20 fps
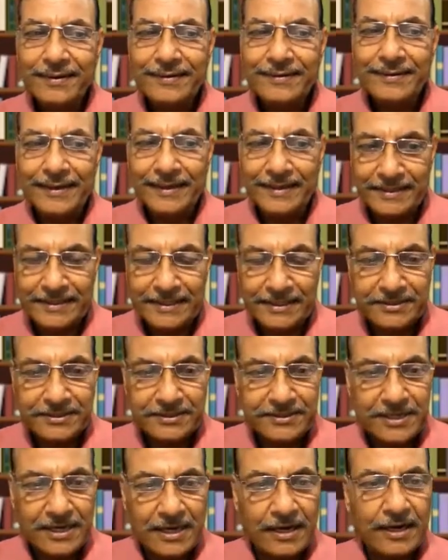The
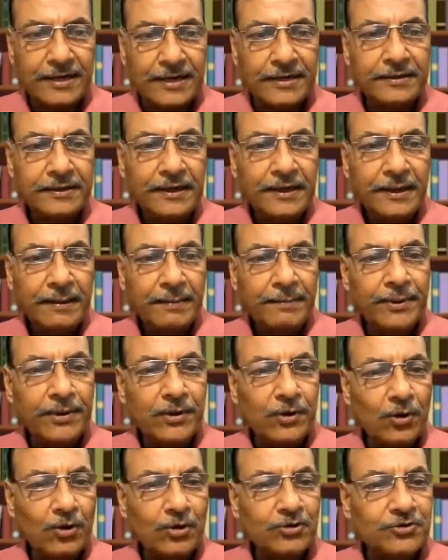reasons are
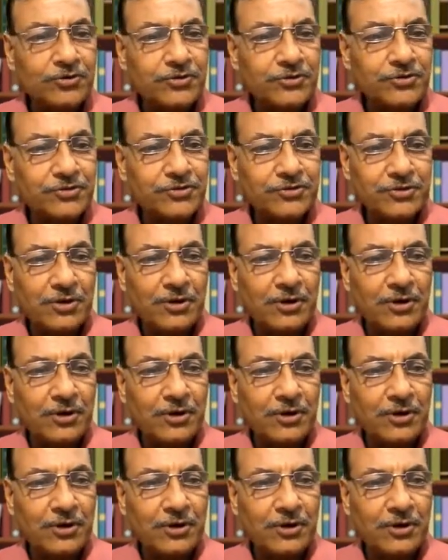because